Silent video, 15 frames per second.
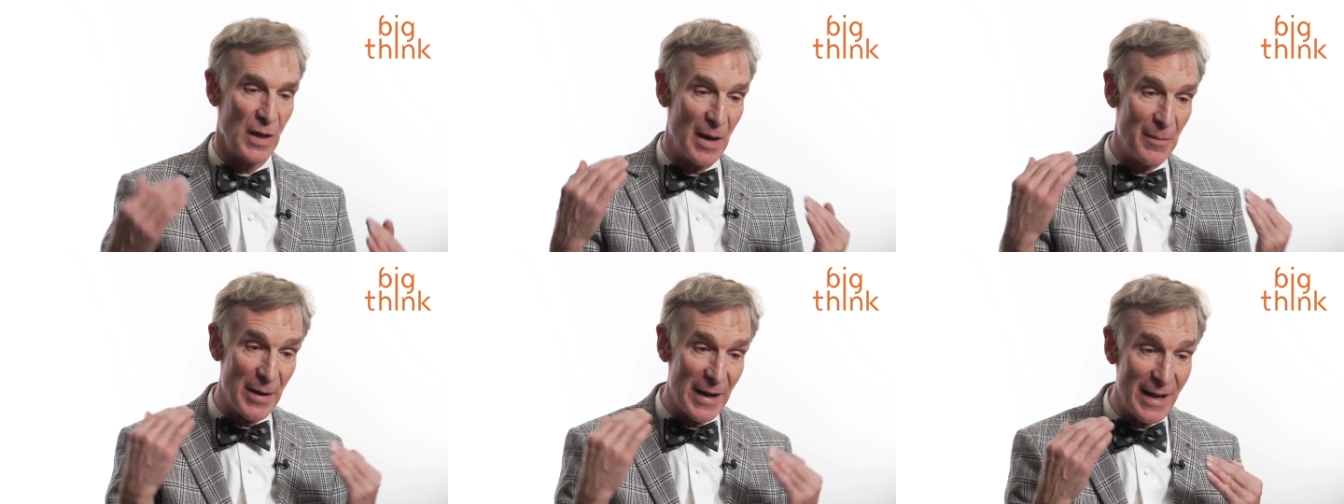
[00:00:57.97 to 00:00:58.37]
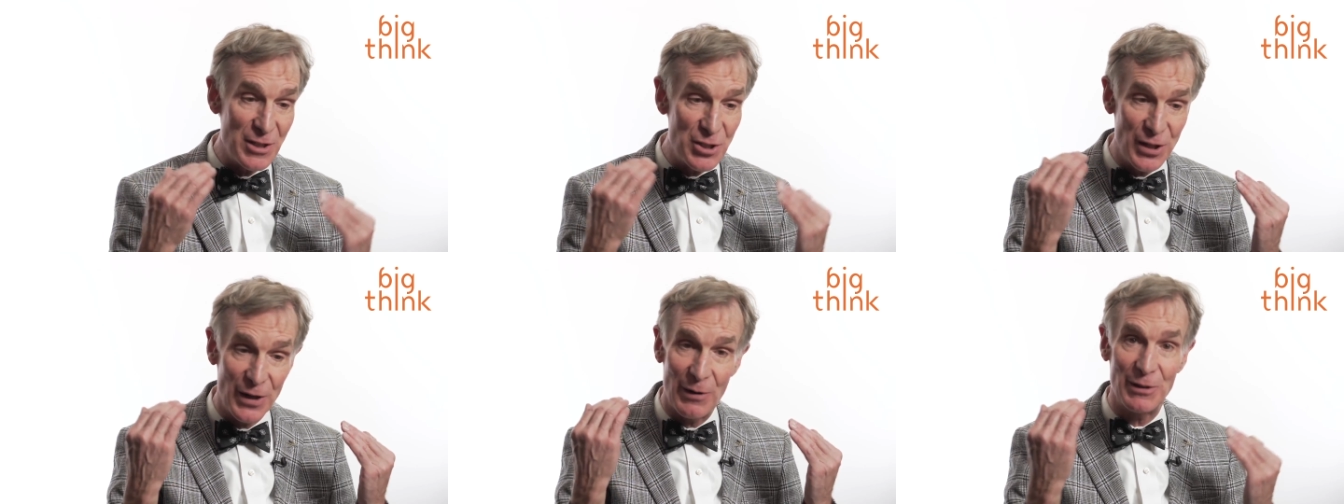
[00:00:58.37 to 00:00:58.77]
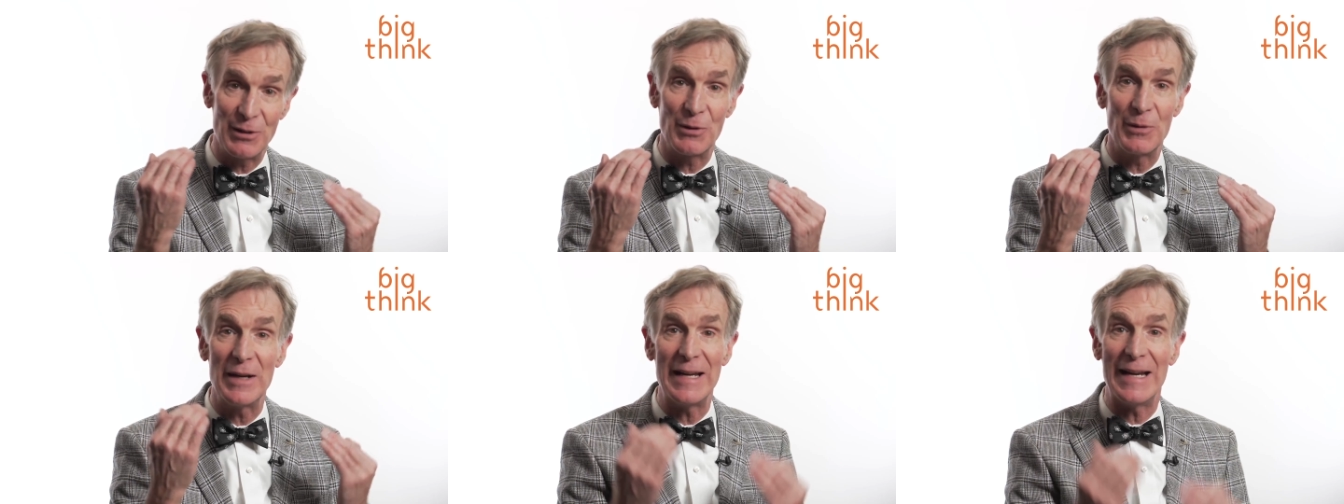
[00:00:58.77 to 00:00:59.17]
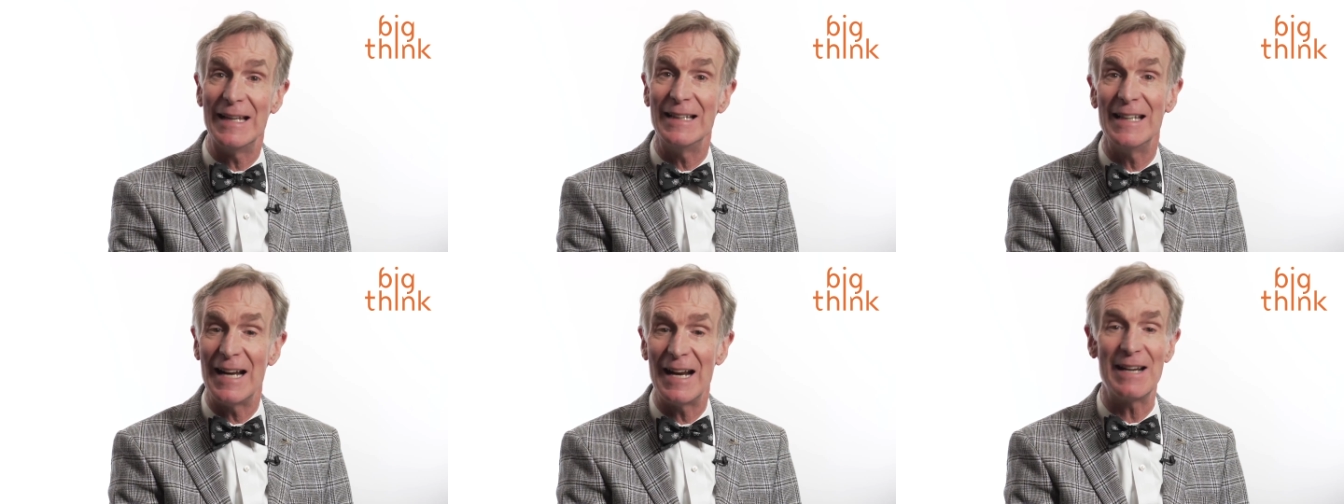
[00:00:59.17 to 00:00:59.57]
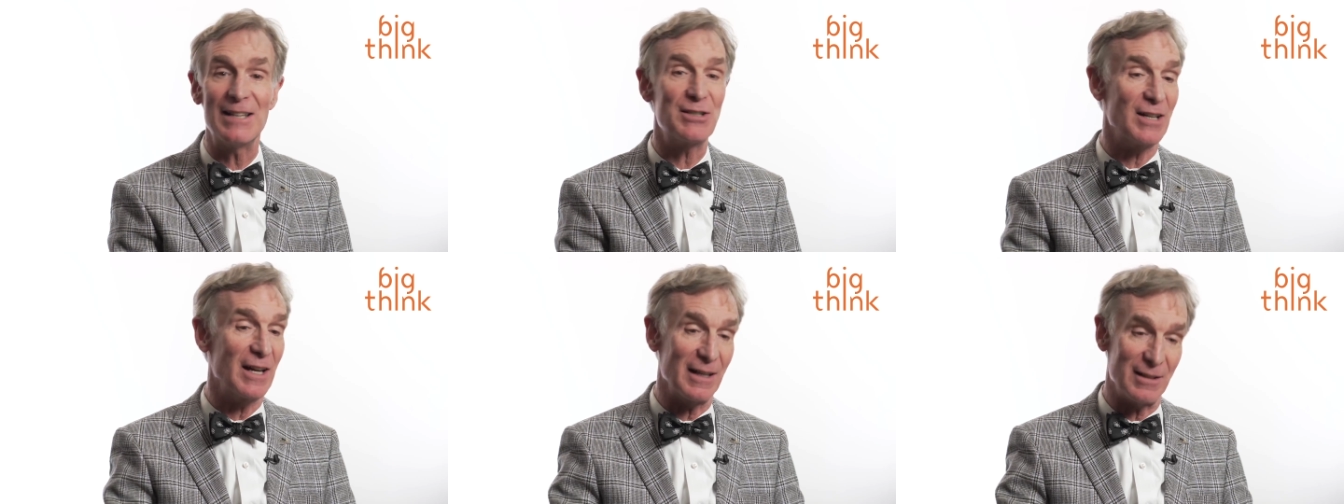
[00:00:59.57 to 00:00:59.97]
got my engineering degree in the
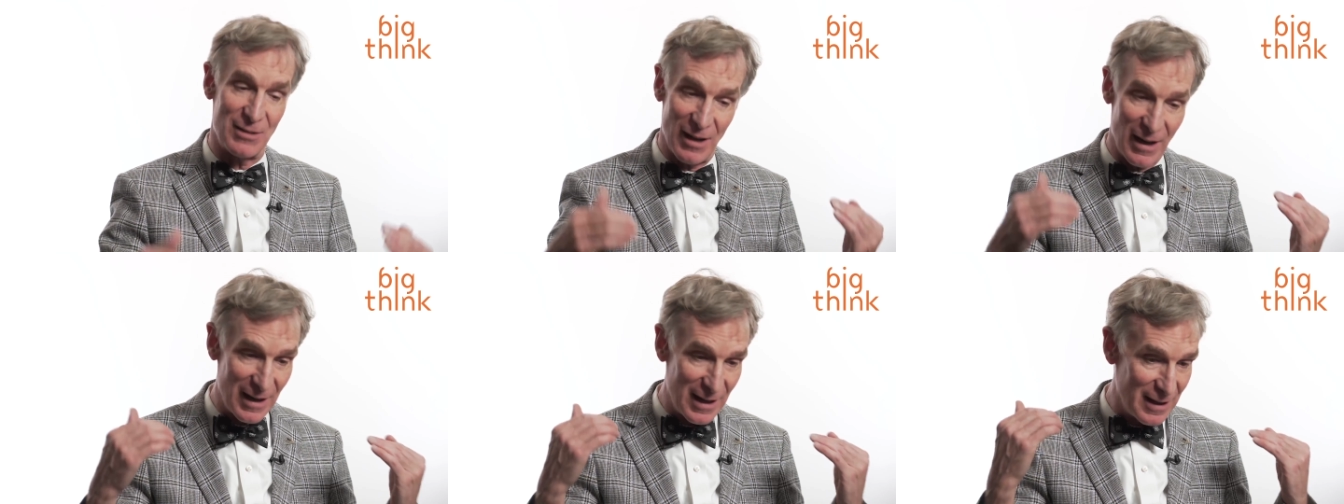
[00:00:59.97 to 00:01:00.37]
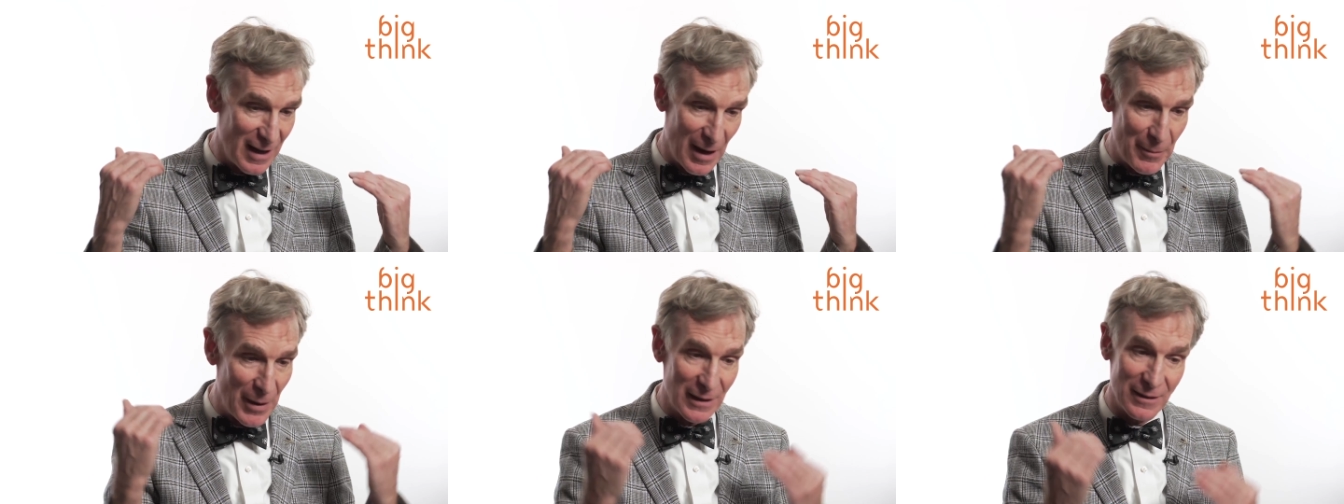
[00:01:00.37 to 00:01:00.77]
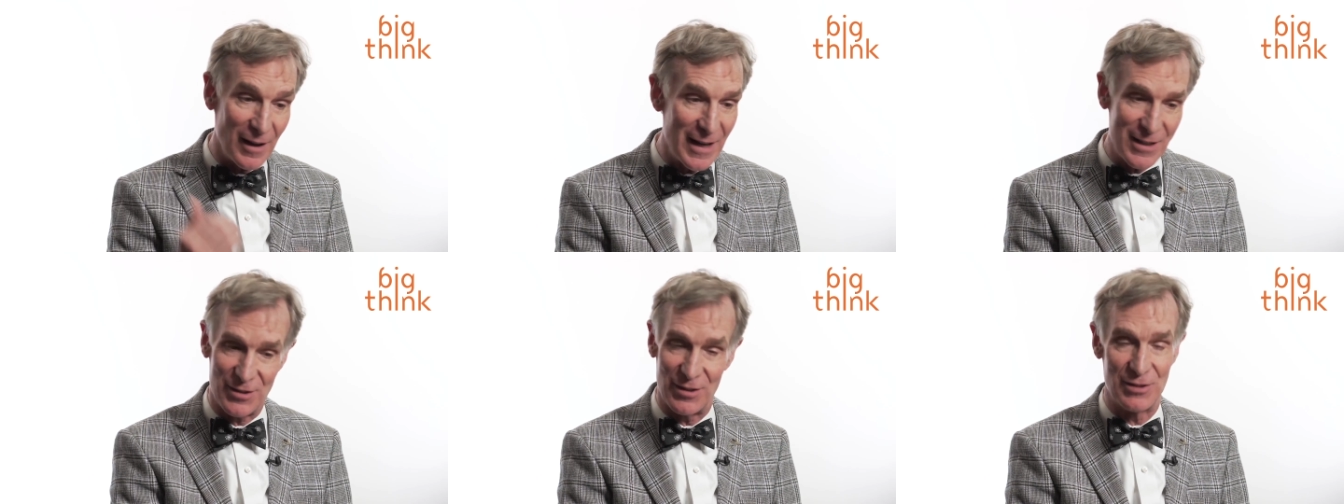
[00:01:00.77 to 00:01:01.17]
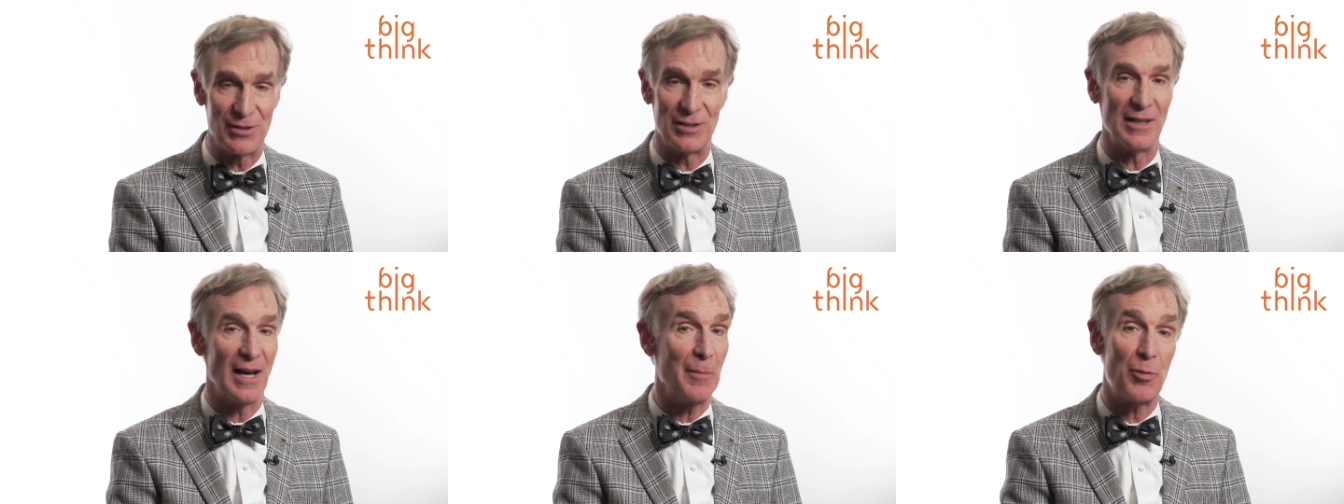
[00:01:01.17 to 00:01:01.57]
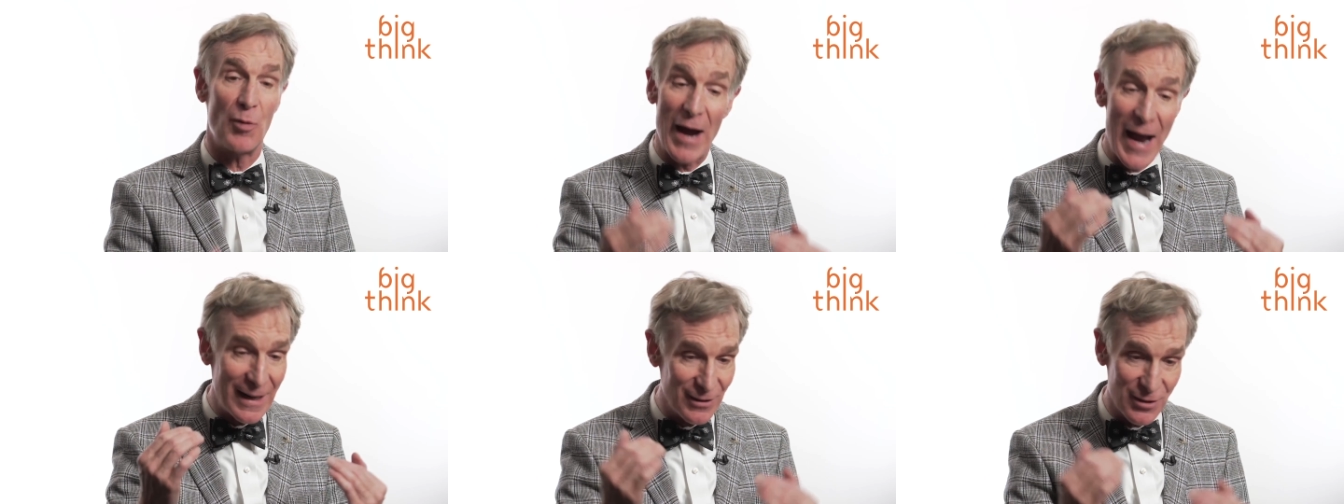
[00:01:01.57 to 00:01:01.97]
United States. I got my license and I
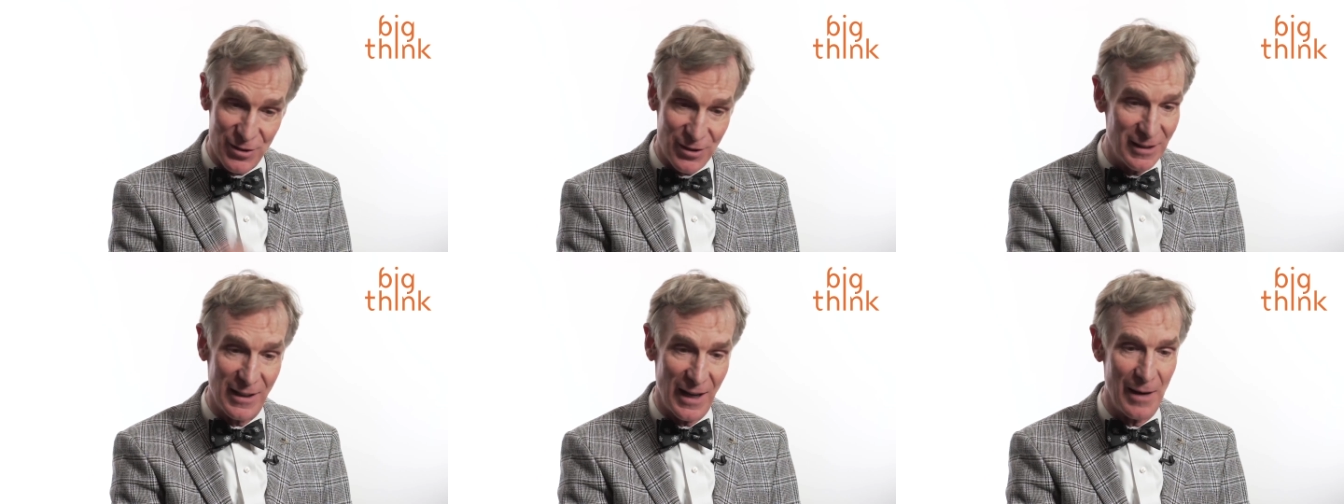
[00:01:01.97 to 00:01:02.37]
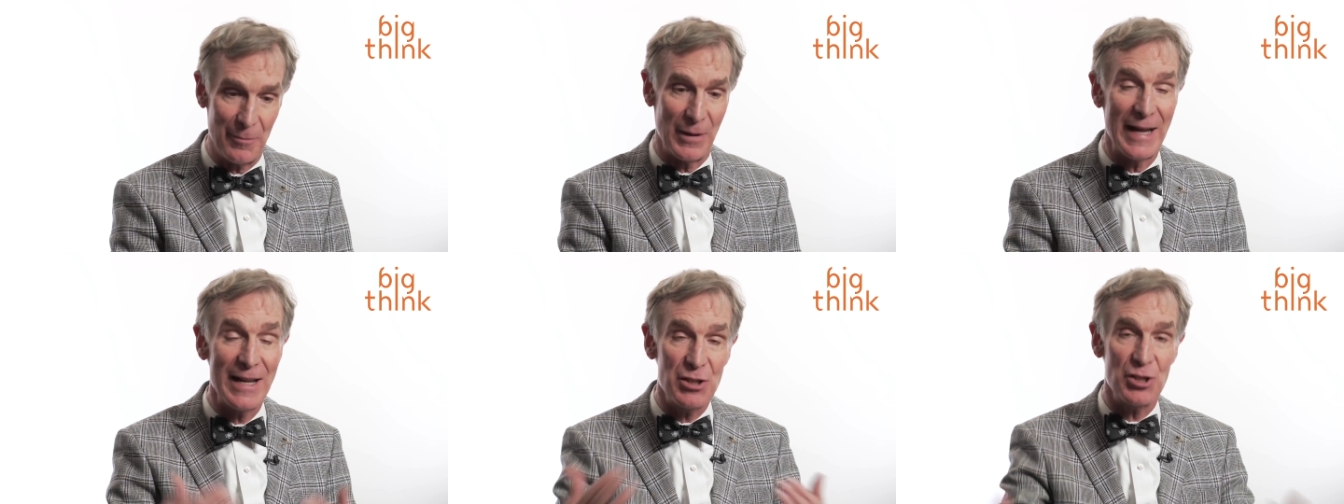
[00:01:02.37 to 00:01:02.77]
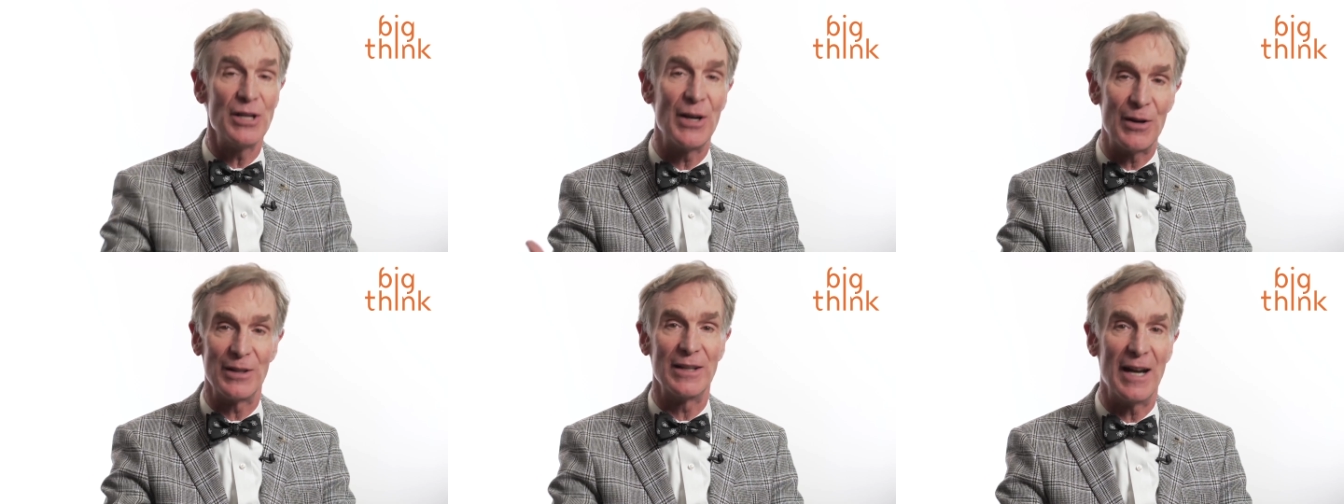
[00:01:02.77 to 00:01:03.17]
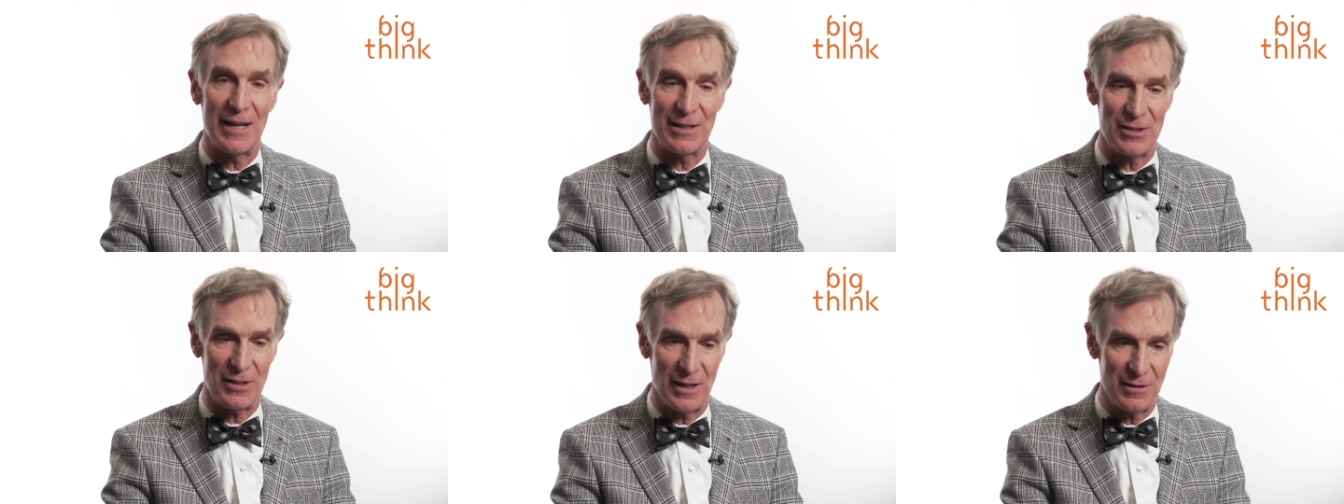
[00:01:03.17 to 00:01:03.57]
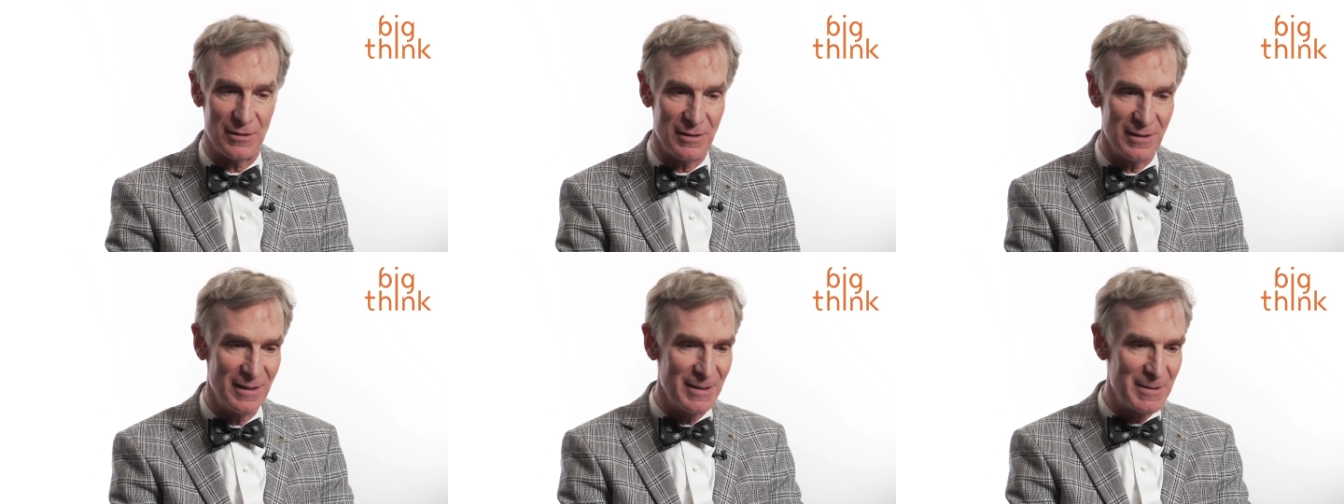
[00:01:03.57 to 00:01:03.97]
practiced in the, I'm an engineer in the United States.